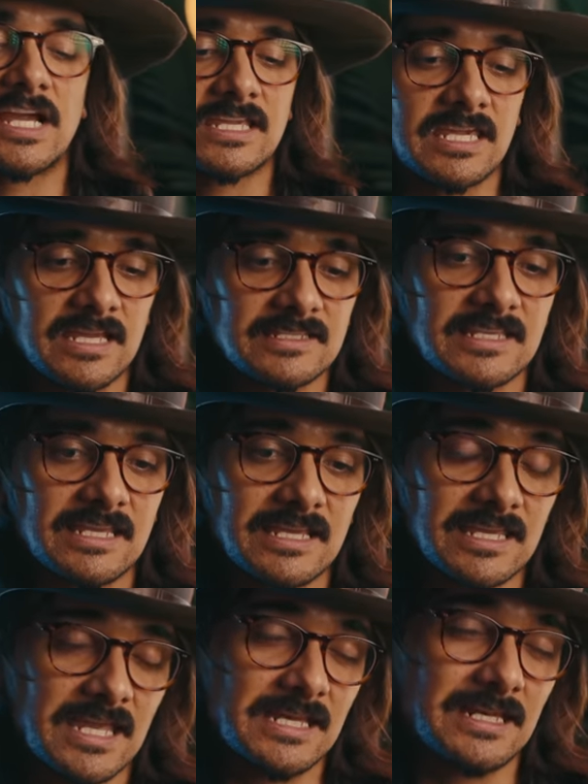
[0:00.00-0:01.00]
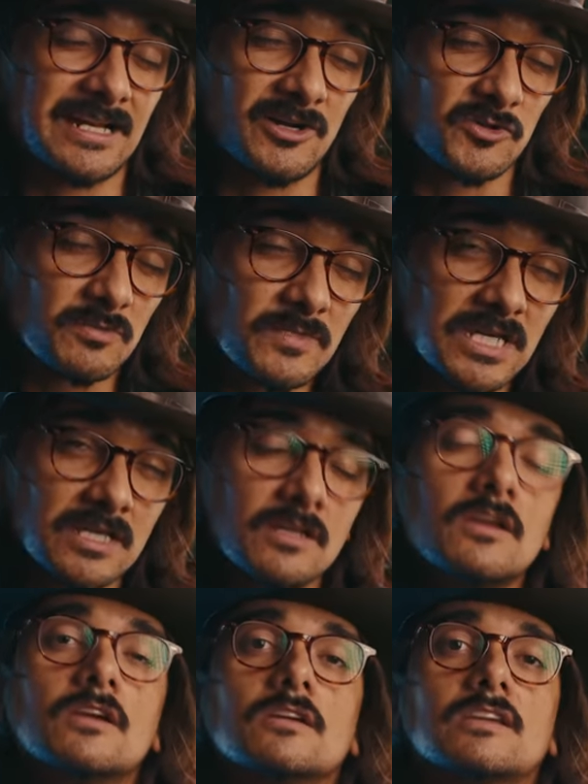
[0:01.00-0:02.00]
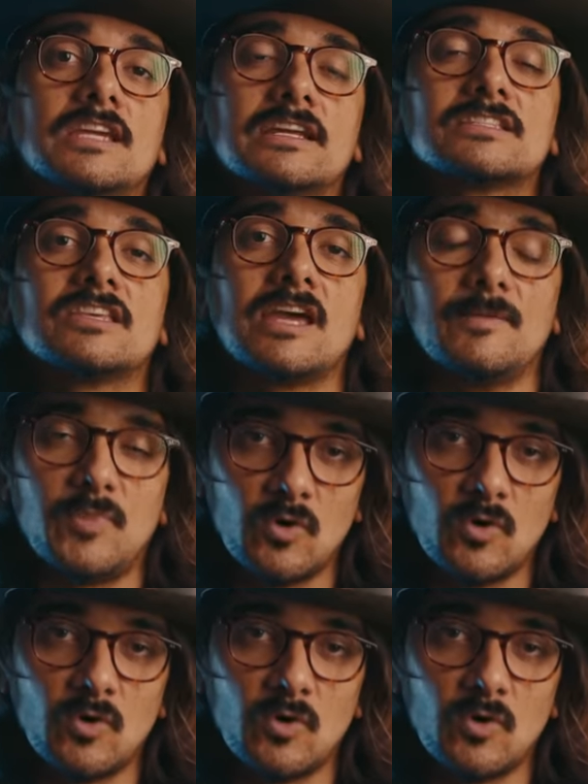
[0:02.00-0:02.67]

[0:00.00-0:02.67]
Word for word: I can't say that Canon helped me get to that